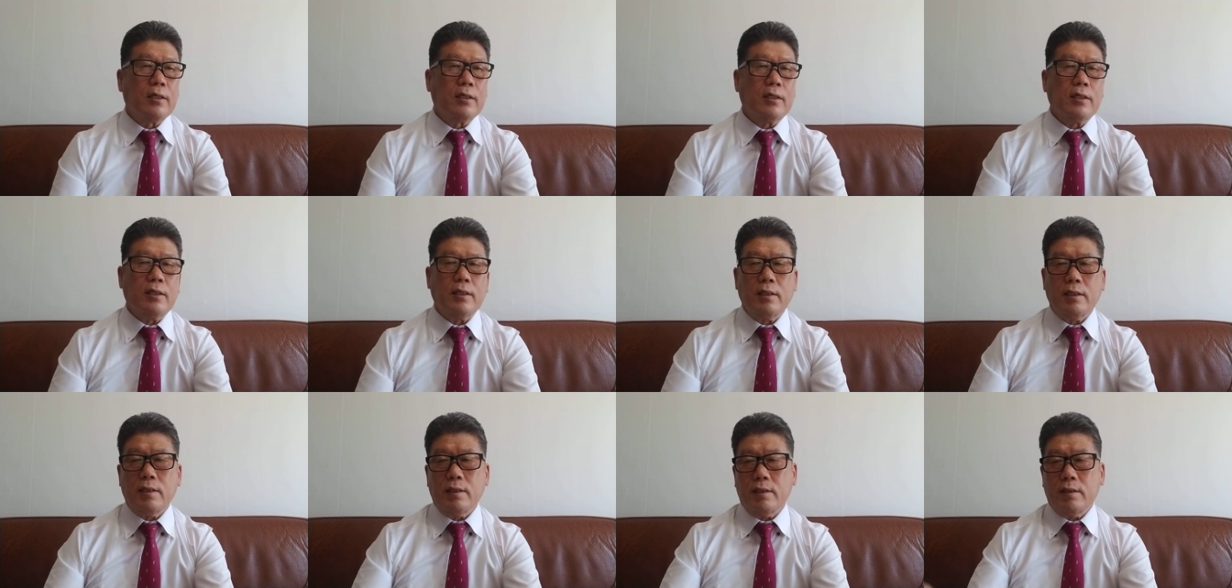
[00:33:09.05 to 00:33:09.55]

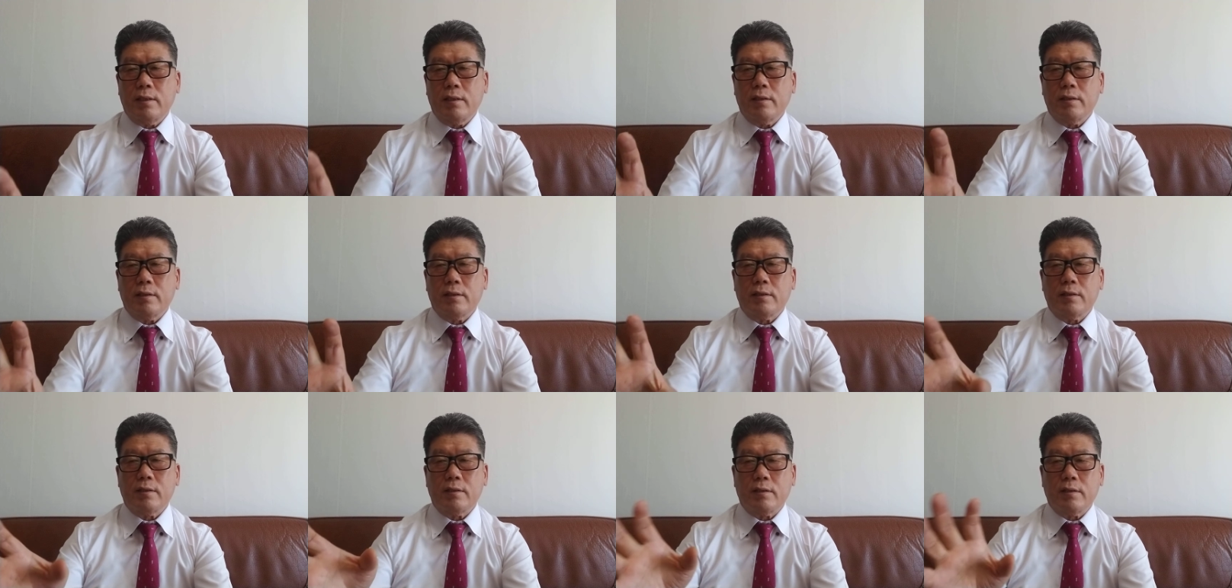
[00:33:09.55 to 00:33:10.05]
And the
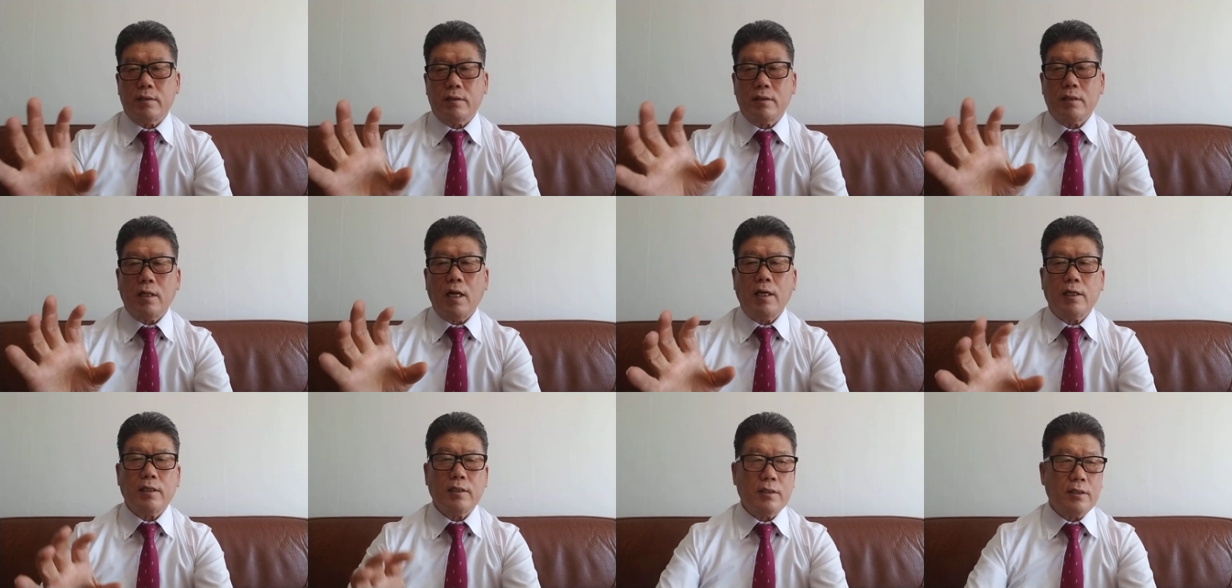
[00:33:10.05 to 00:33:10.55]

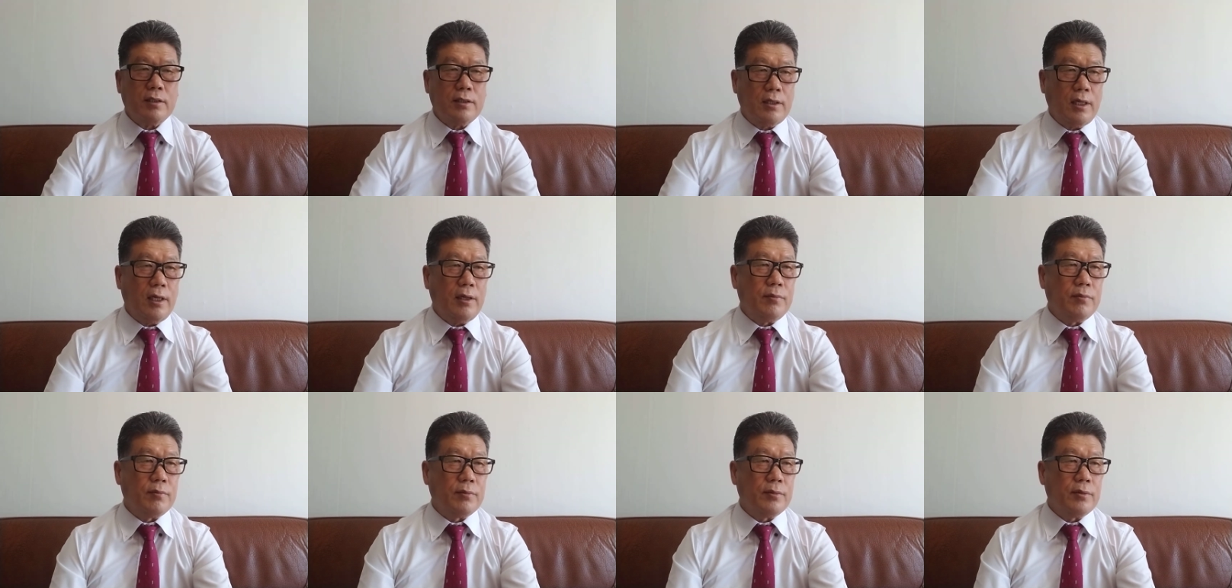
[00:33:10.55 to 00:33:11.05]
stock is the
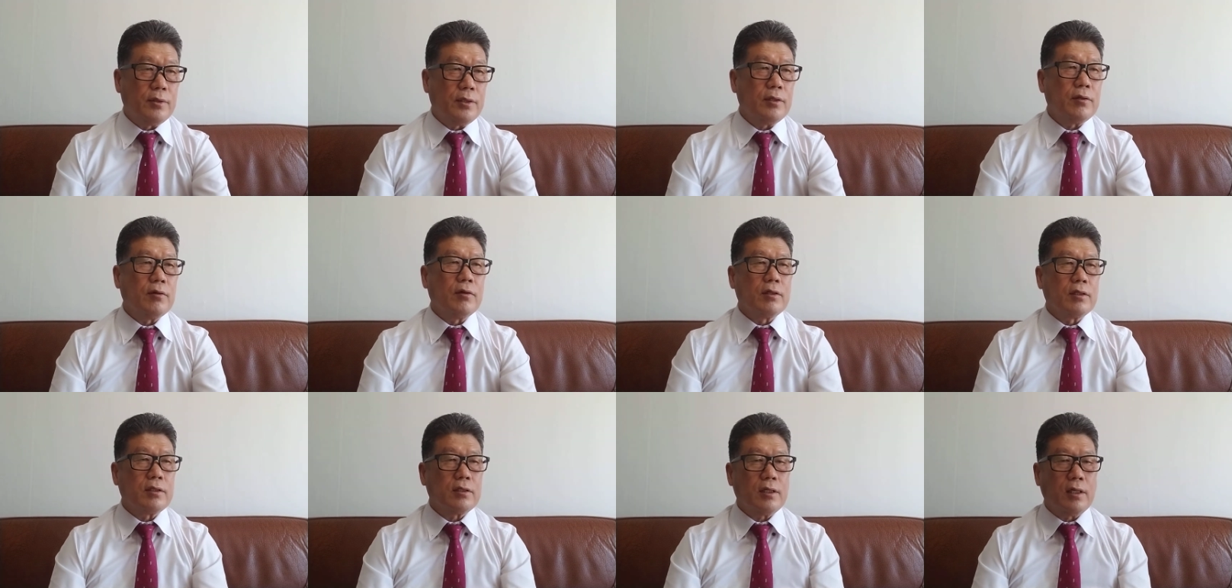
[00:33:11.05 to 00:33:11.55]
same, you
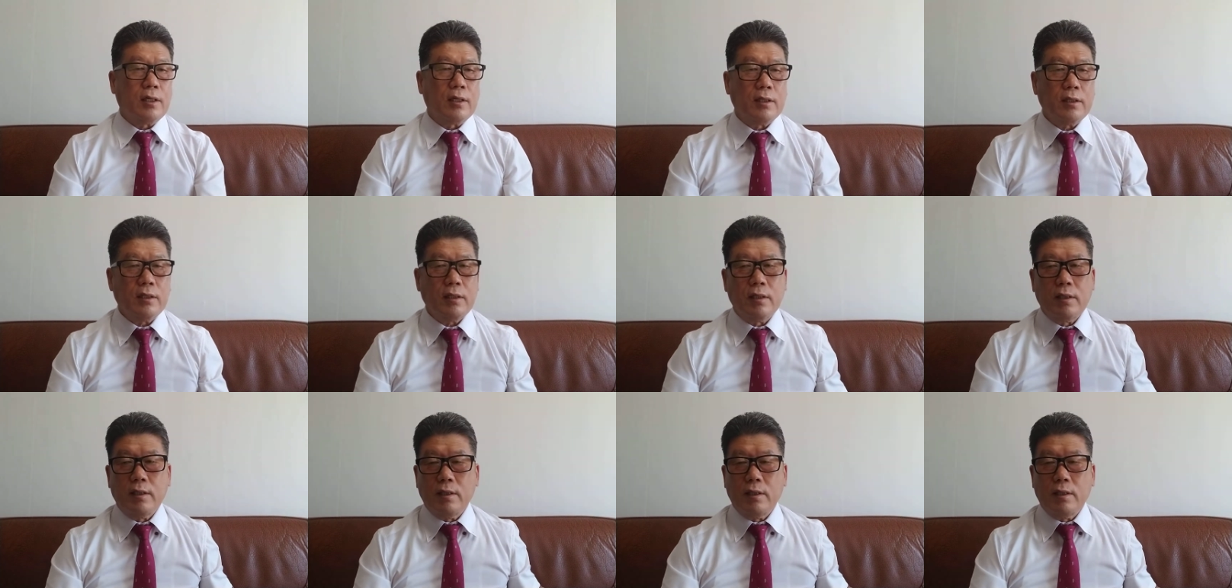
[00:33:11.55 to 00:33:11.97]
understand?